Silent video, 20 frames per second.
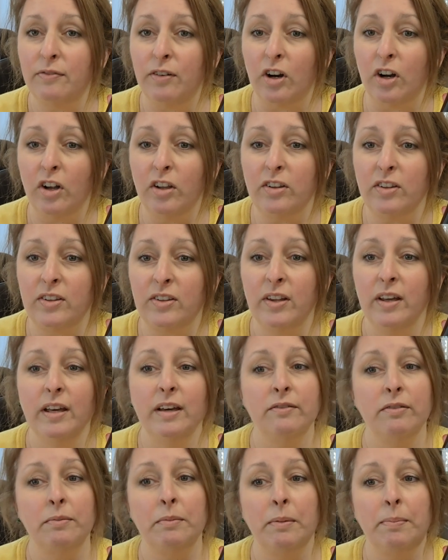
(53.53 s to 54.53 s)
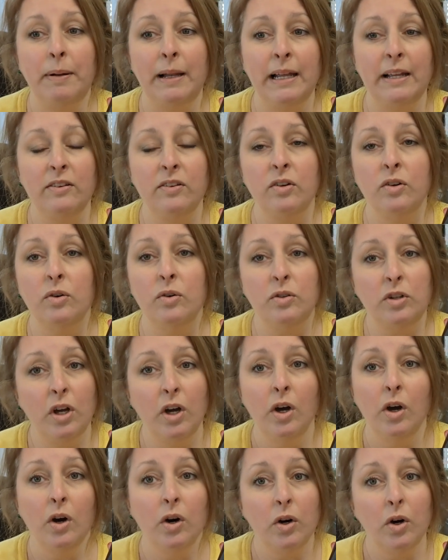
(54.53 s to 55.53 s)
France, from a place called
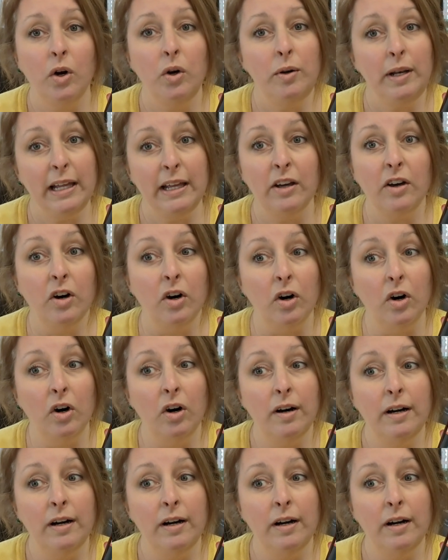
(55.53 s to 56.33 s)
Collioure,